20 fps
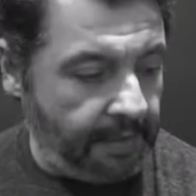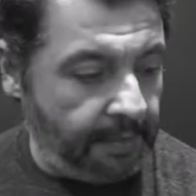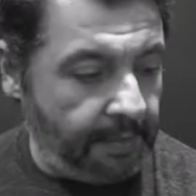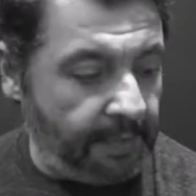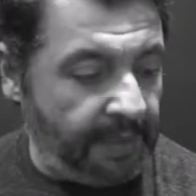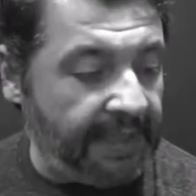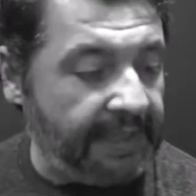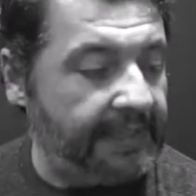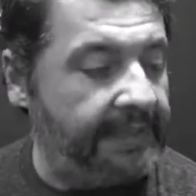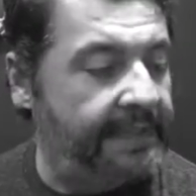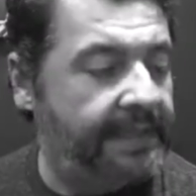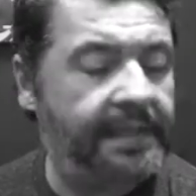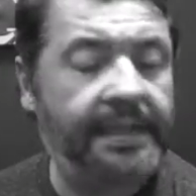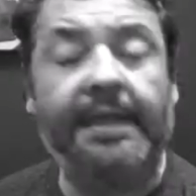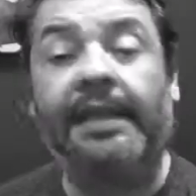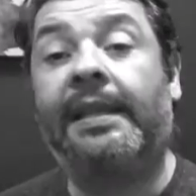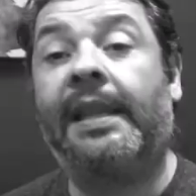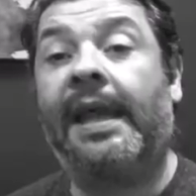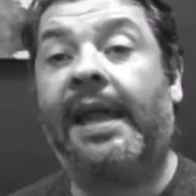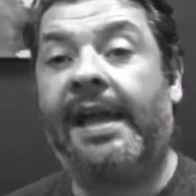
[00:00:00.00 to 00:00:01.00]
But
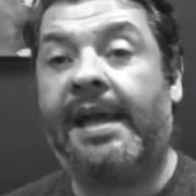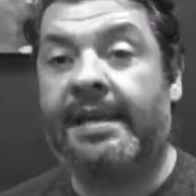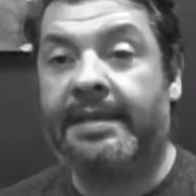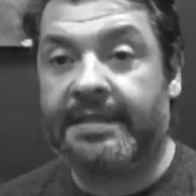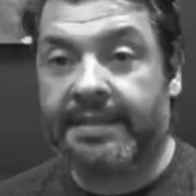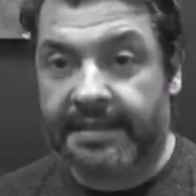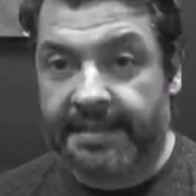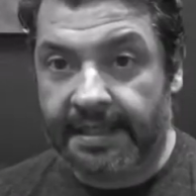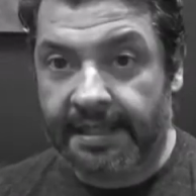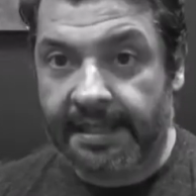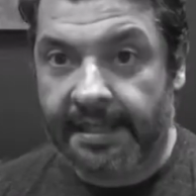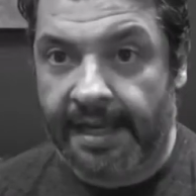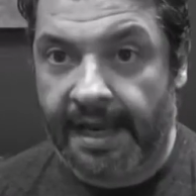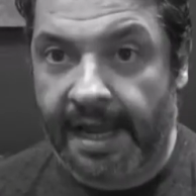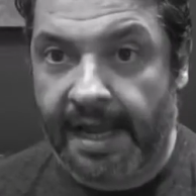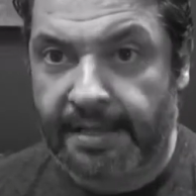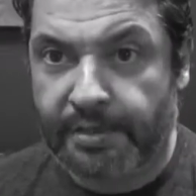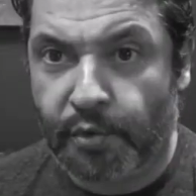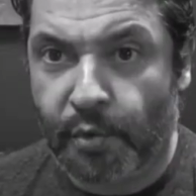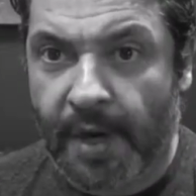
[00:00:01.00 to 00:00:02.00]
alas, it
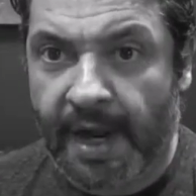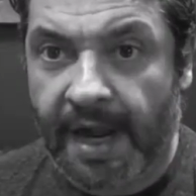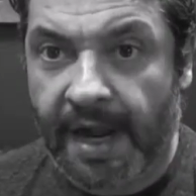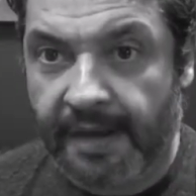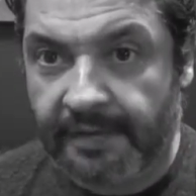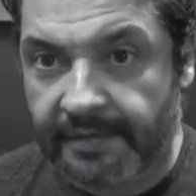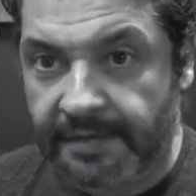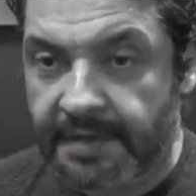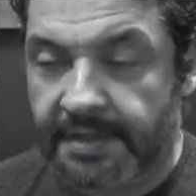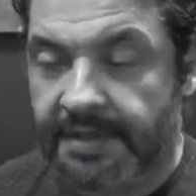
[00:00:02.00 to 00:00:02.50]
has arrived.